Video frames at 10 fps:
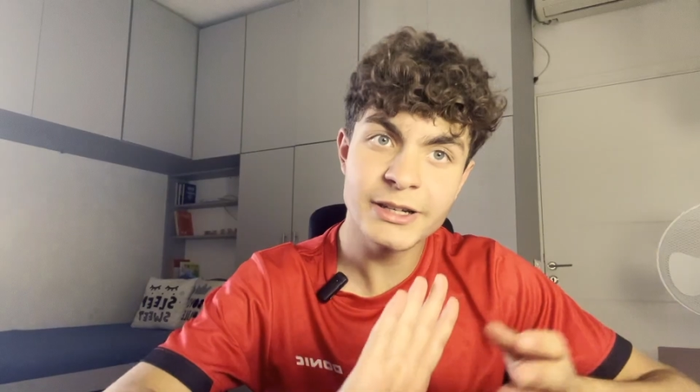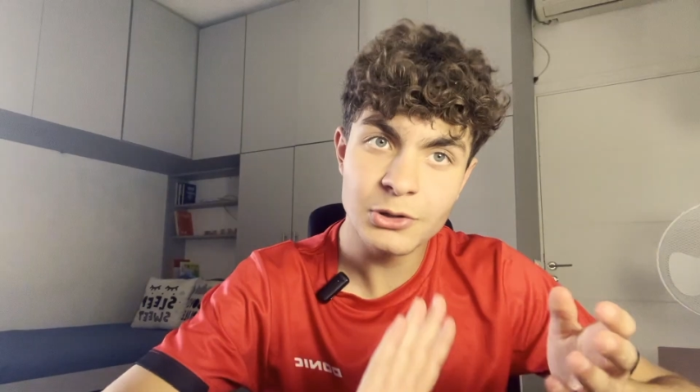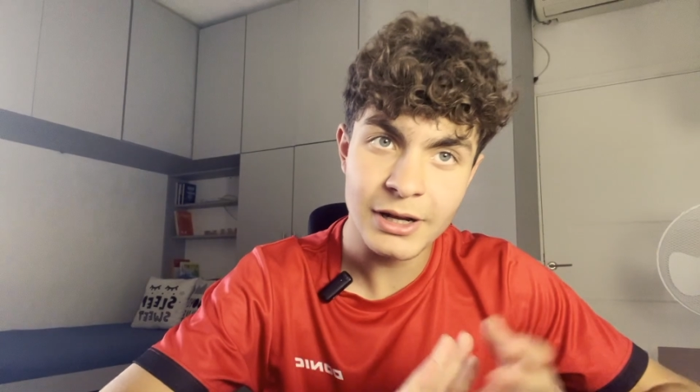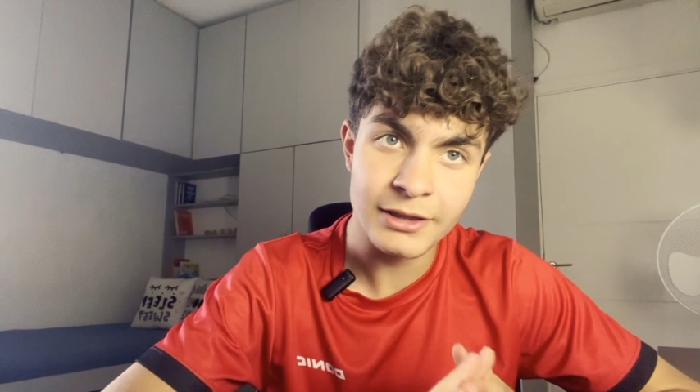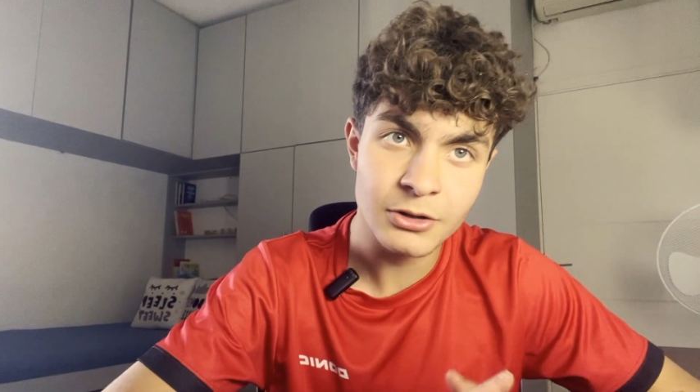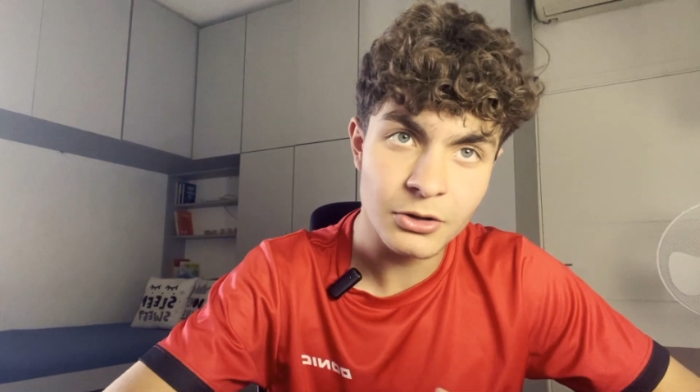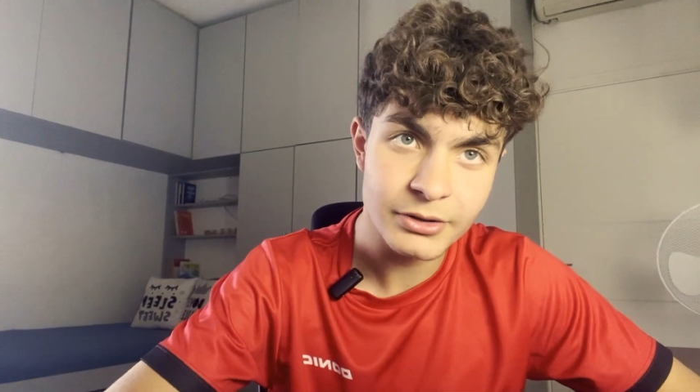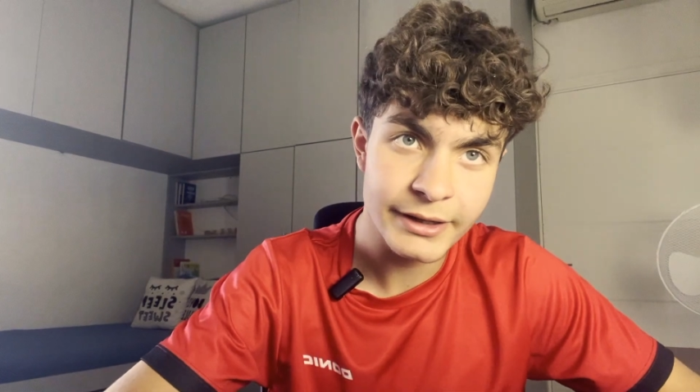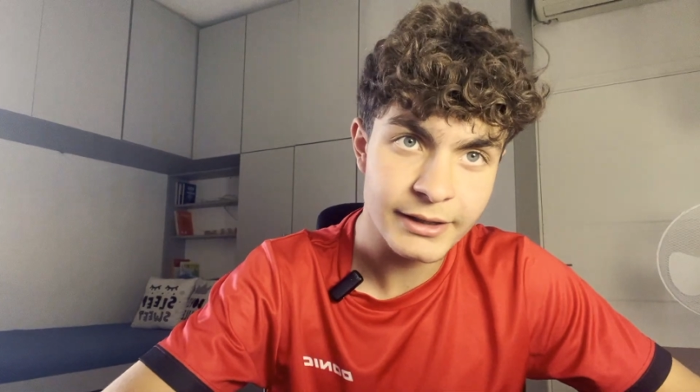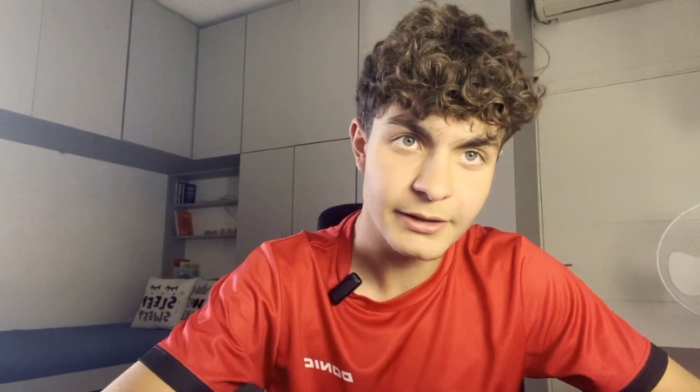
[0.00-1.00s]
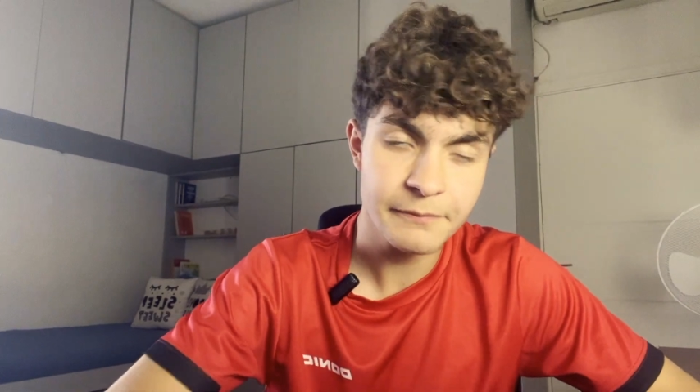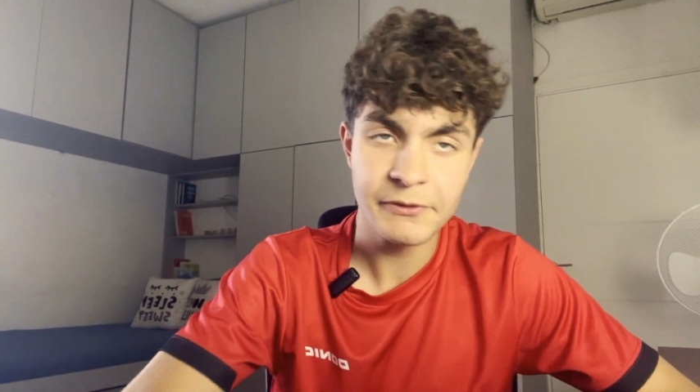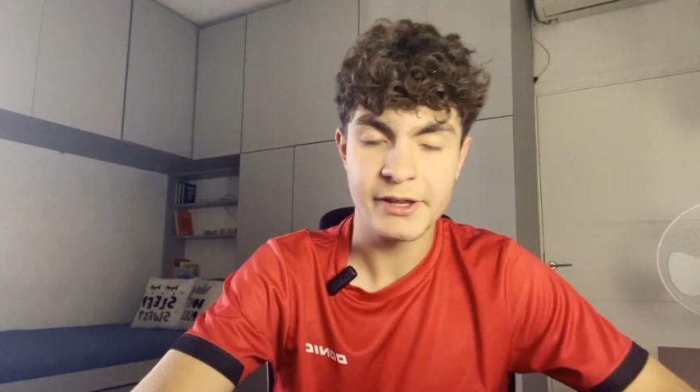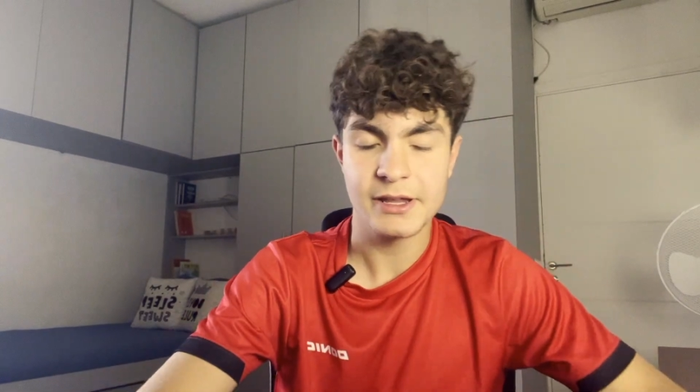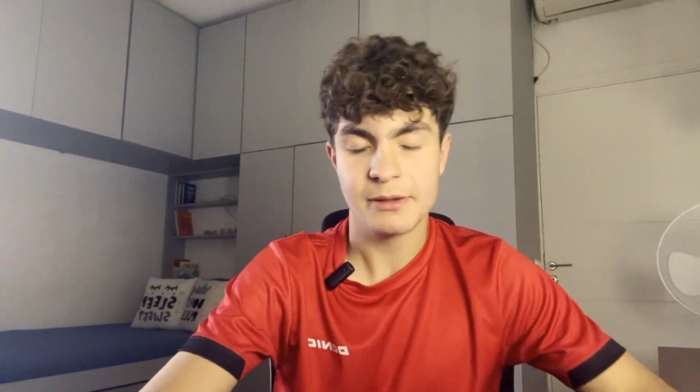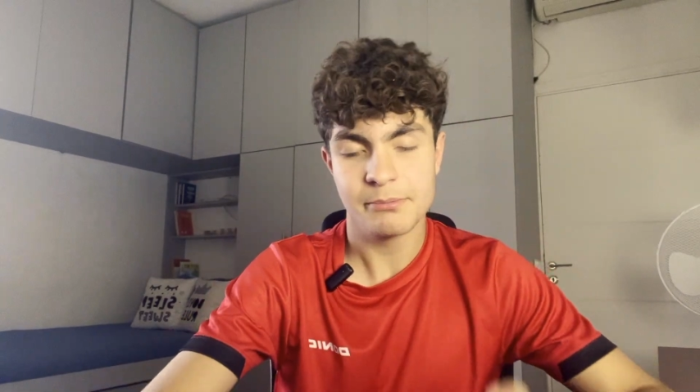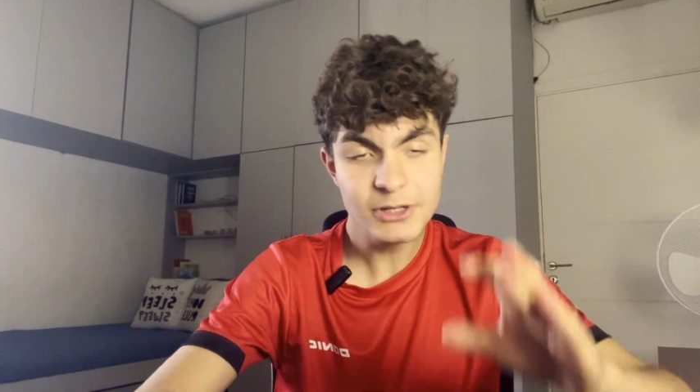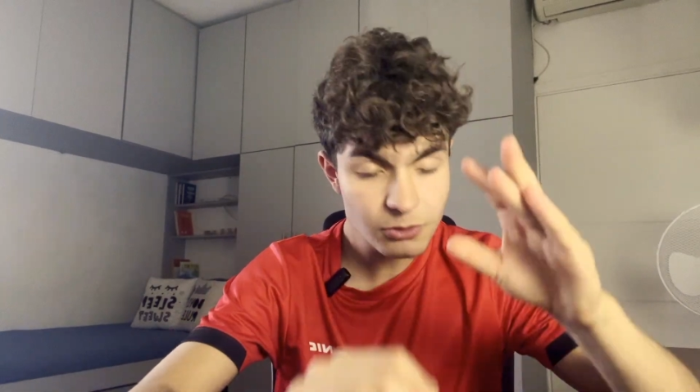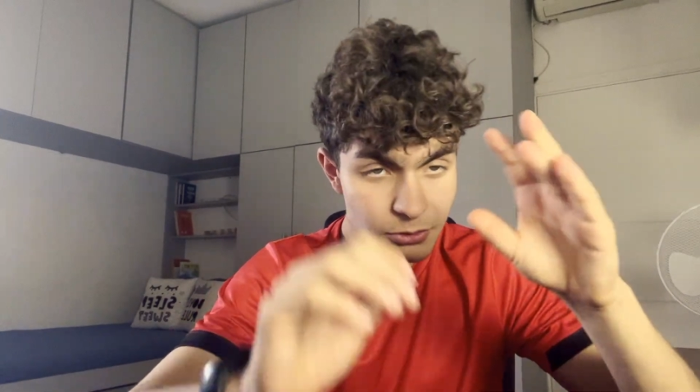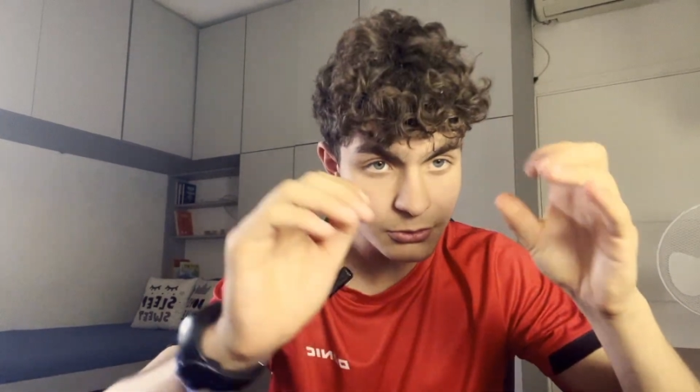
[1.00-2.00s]
look at the contact. Make
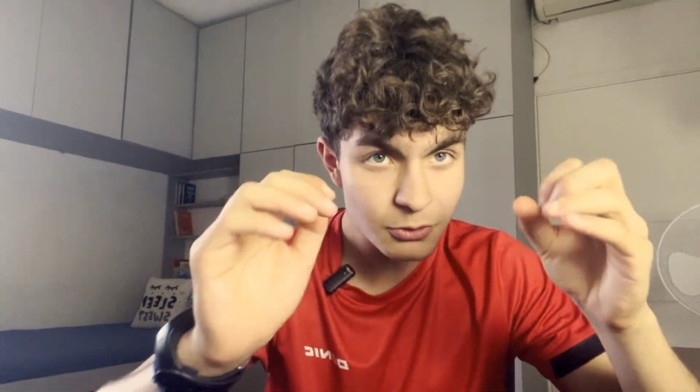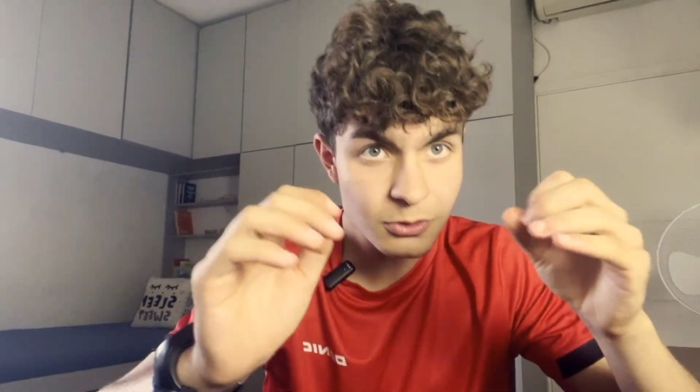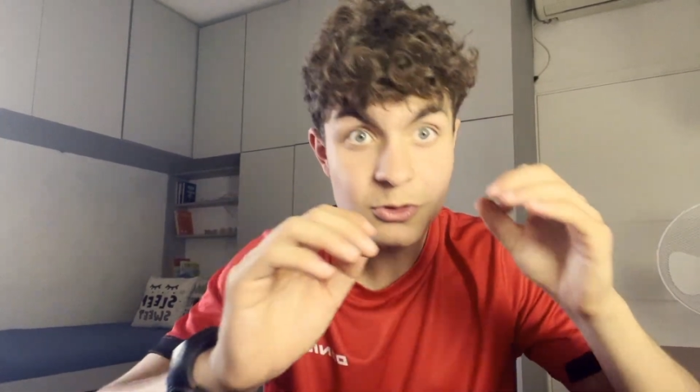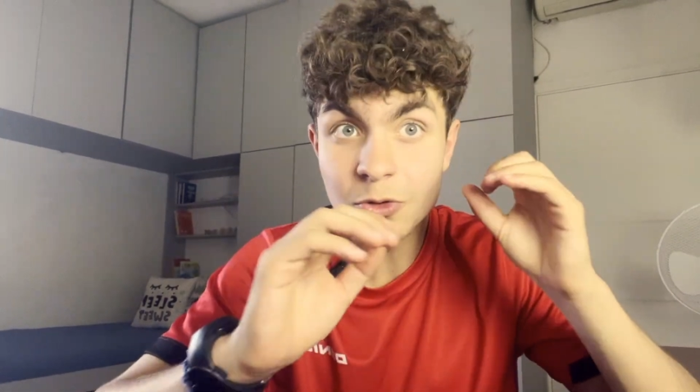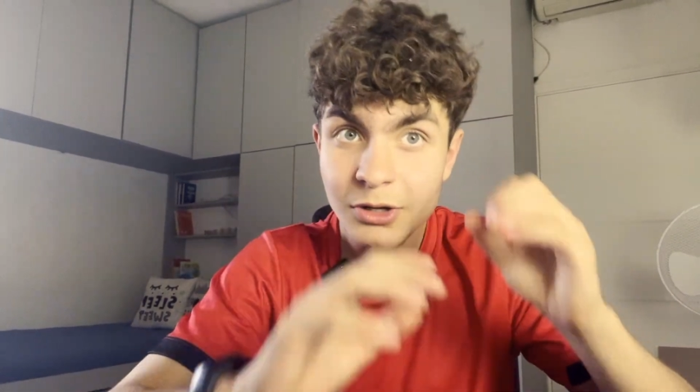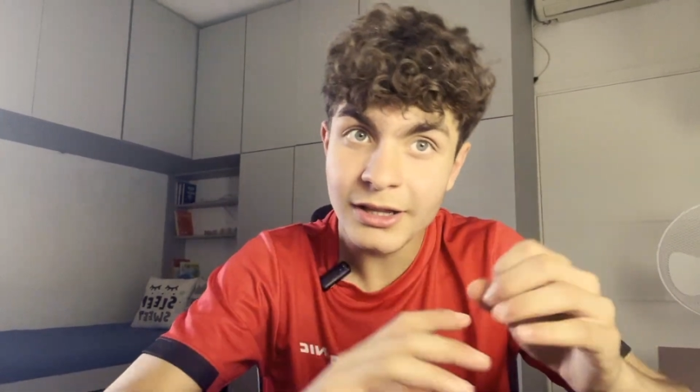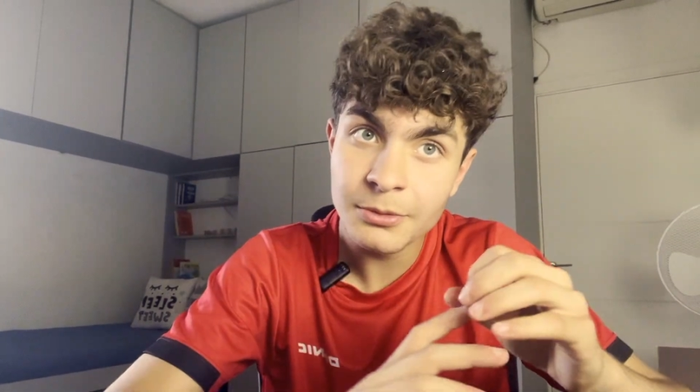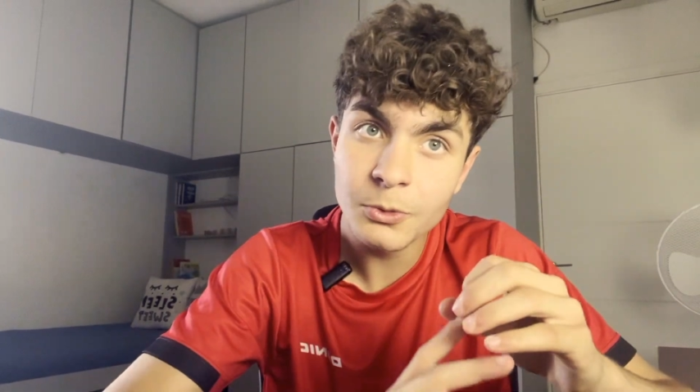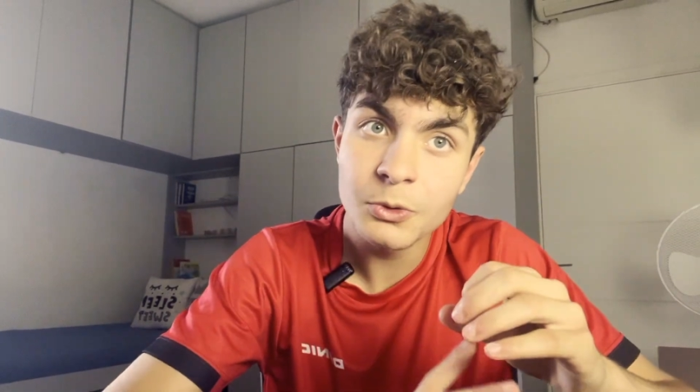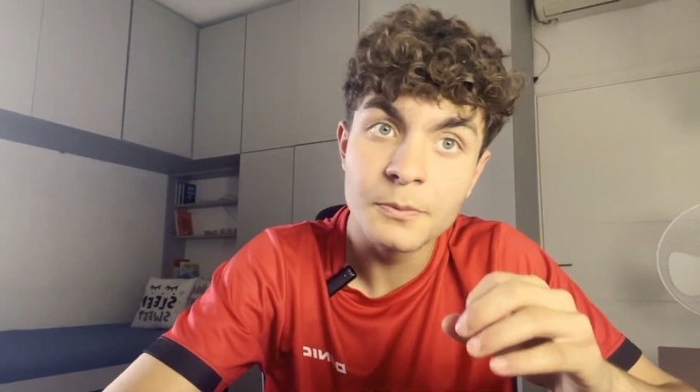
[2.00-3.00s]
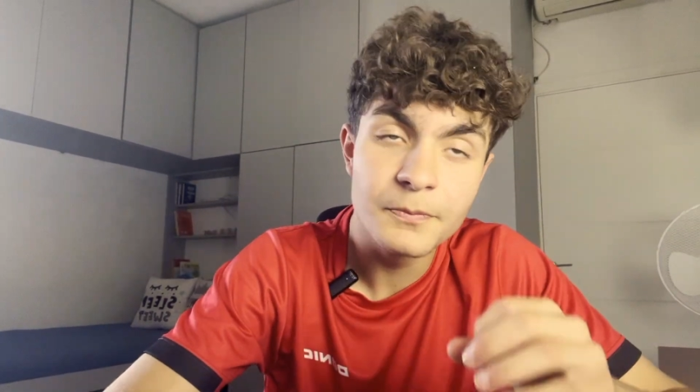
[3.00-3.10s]
sure you also look at the ball.